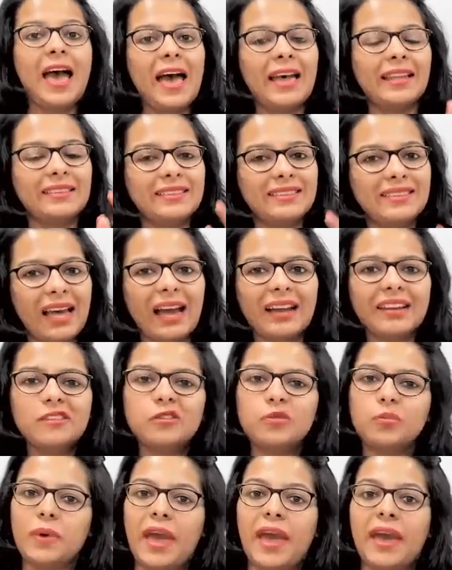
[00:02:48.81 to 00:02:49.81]
And that
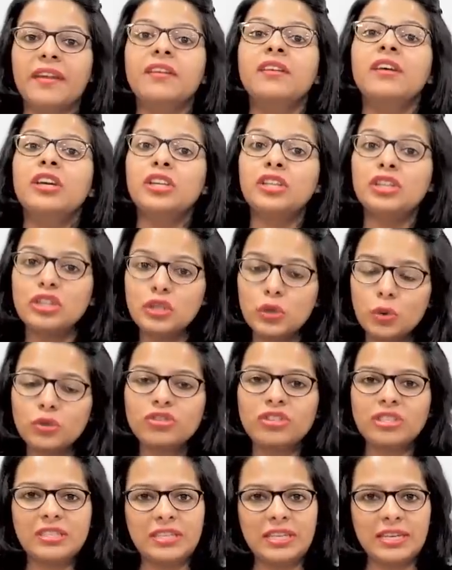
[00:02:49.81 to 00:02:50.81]
is where
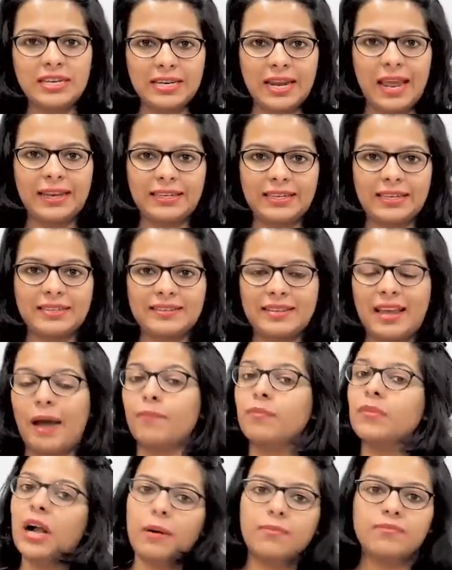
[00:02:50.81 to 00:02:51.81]
UGC NET
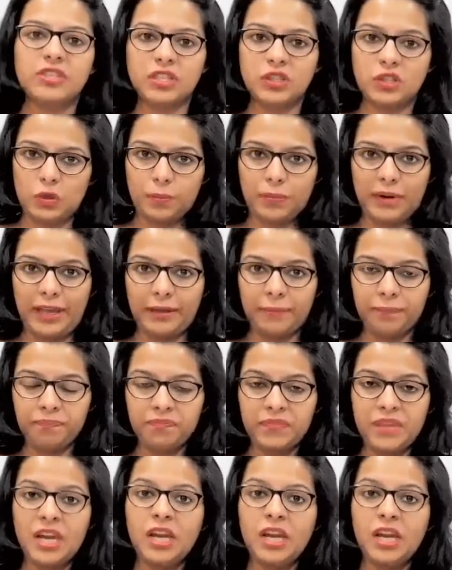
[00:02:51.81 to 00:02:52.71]
exam comes into play.